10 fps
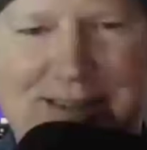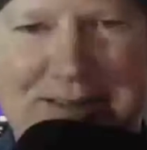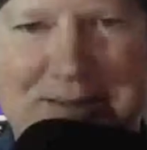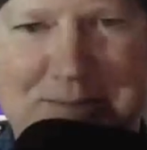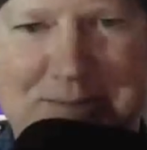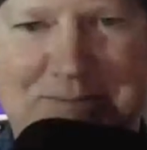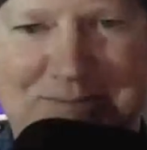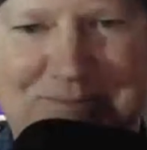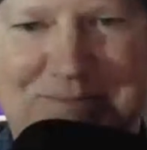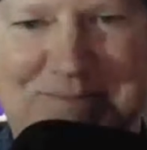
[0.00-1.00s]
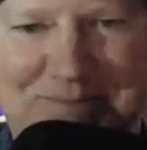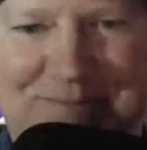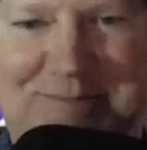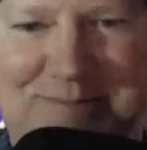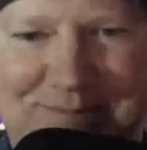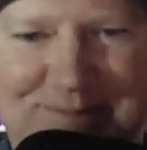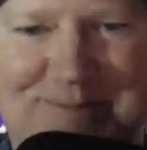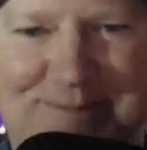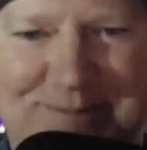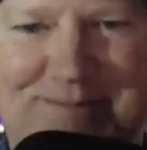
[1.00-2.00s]
Such a great song, that
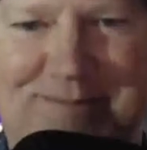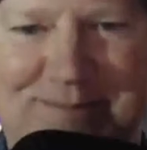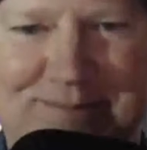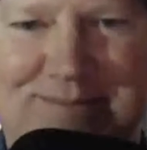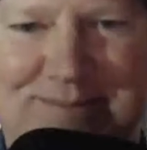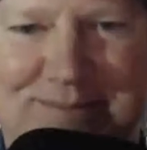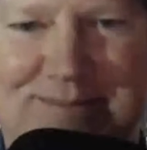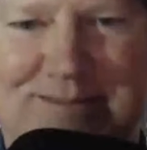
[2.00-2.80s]
I could sing it forever.